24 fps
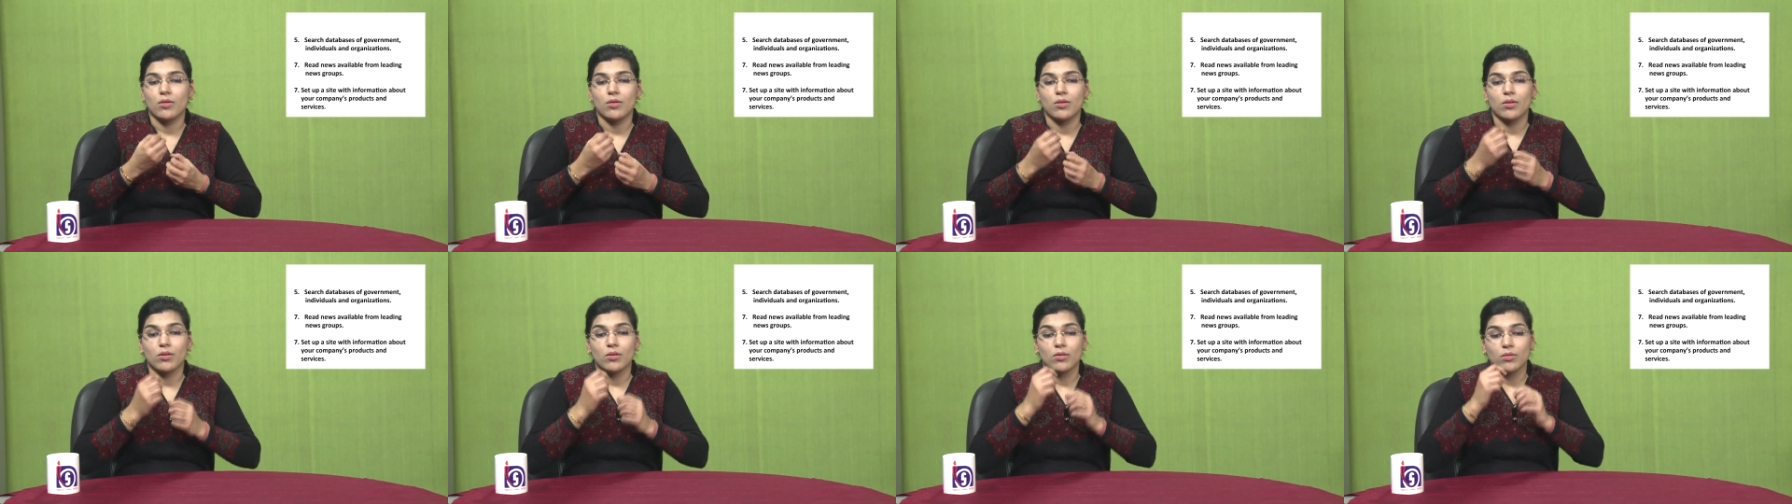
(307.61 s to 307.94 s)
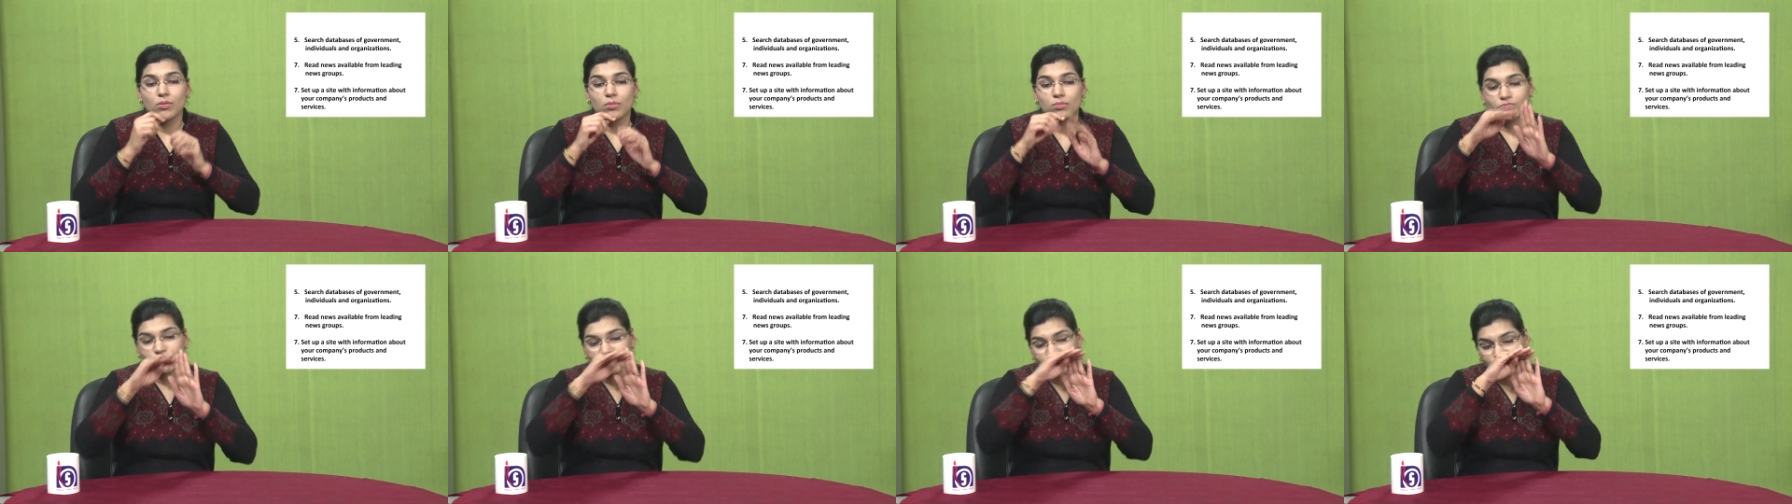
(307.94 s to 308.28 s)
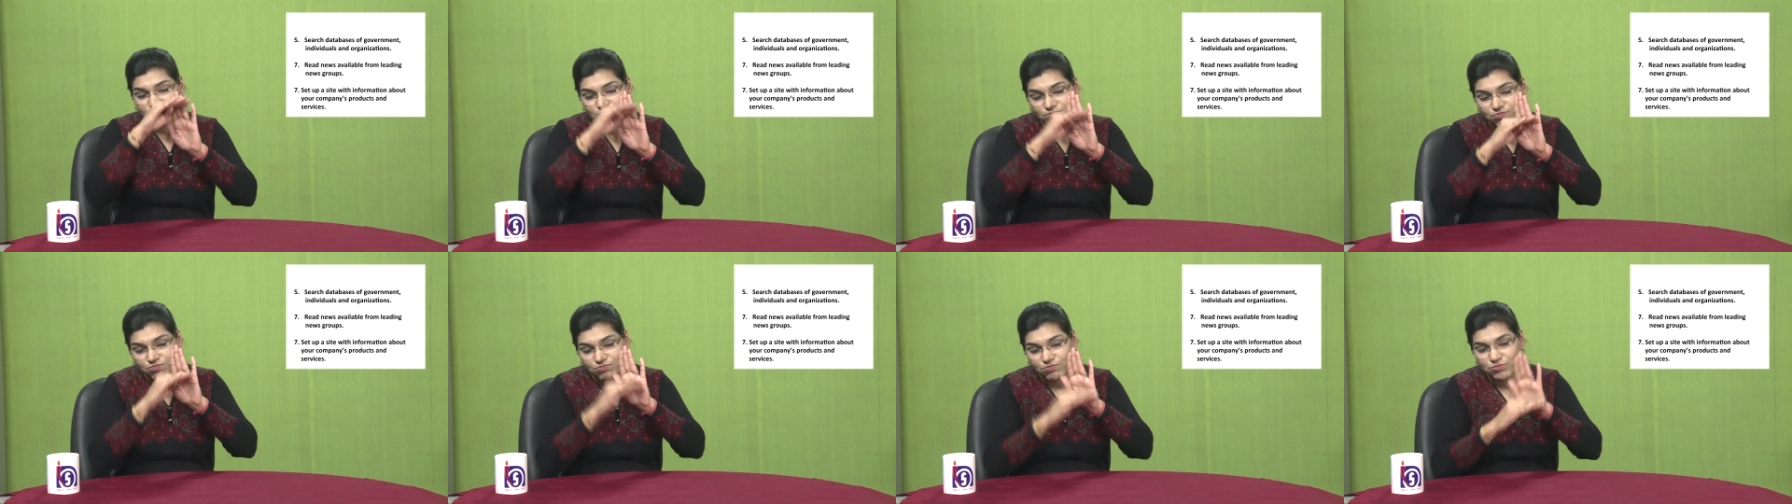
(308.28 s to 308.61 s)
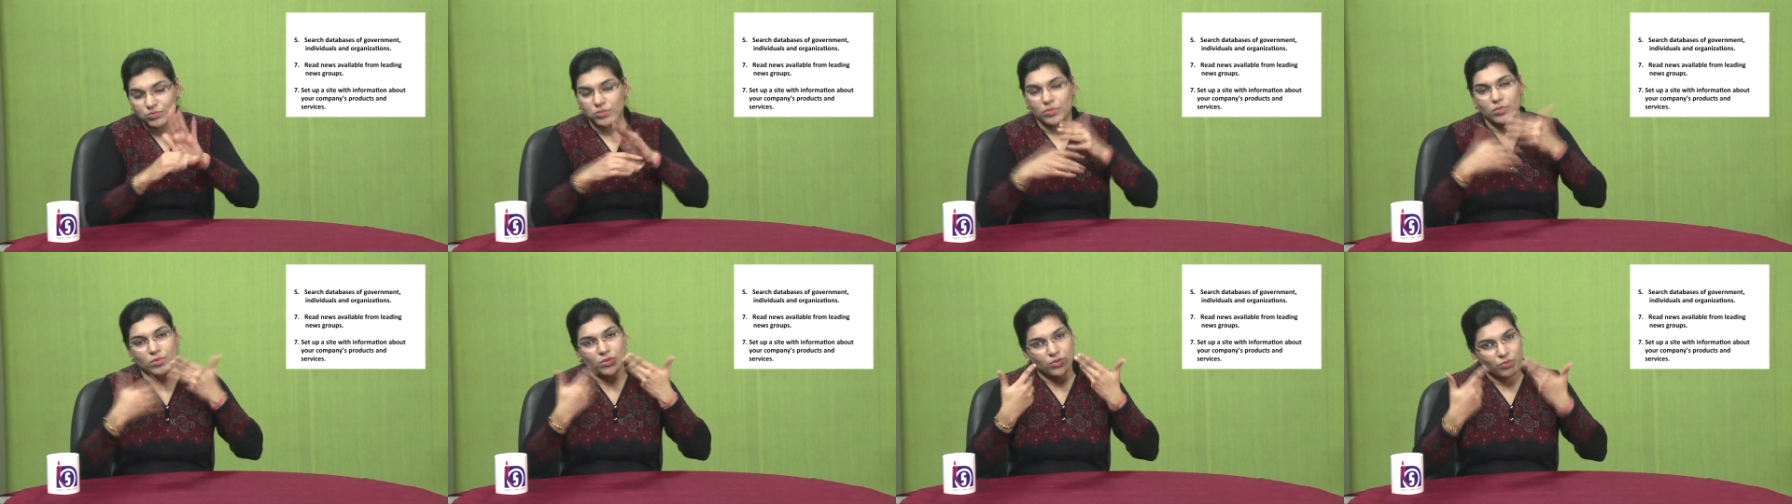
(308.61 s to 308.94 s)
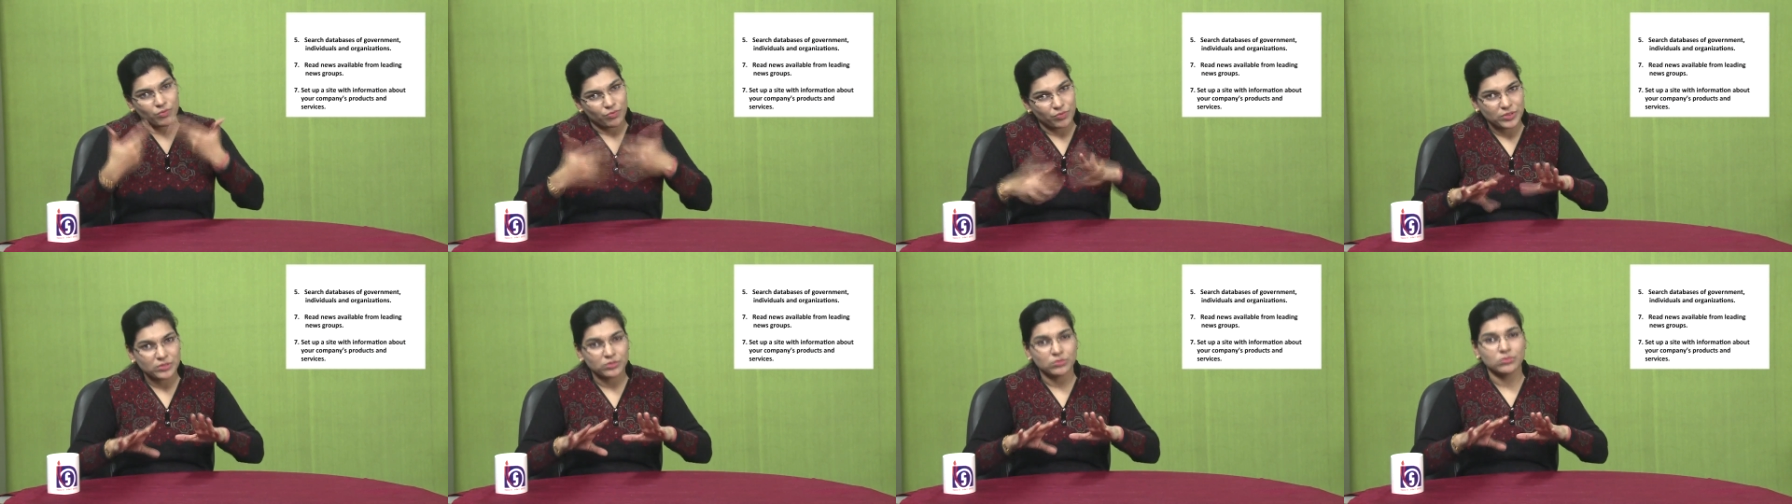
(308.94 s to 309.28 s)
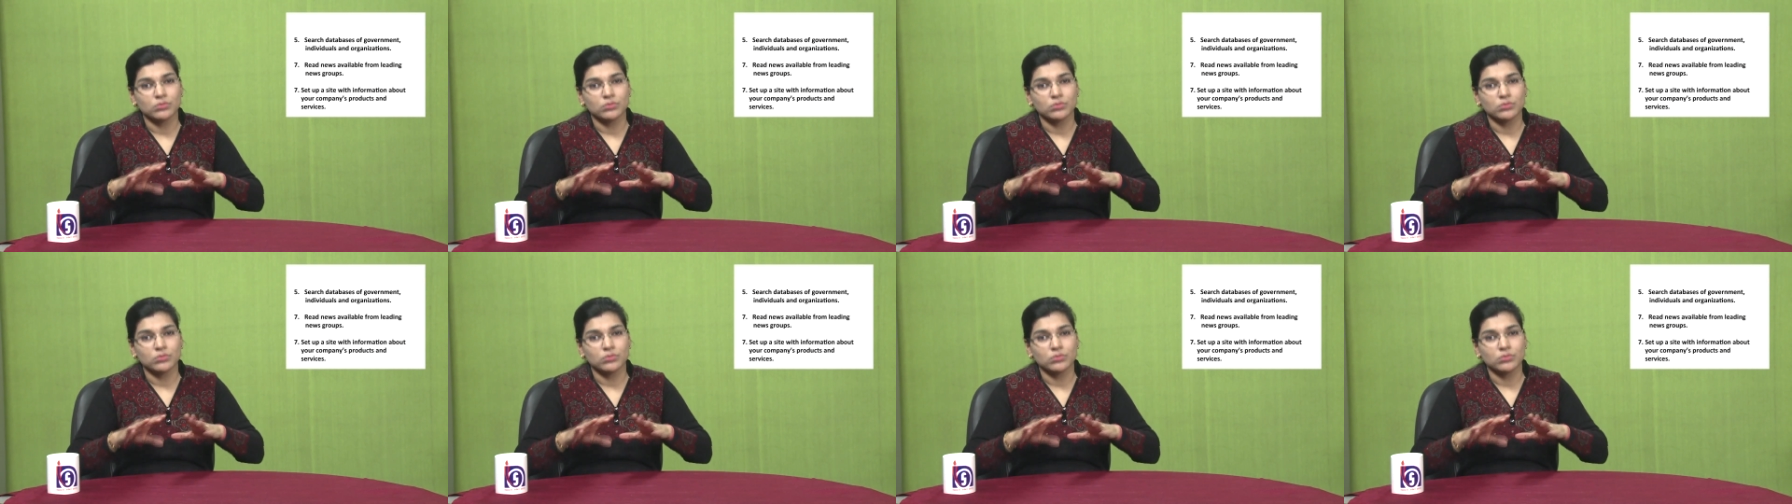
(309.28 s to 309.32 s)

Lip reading: about the products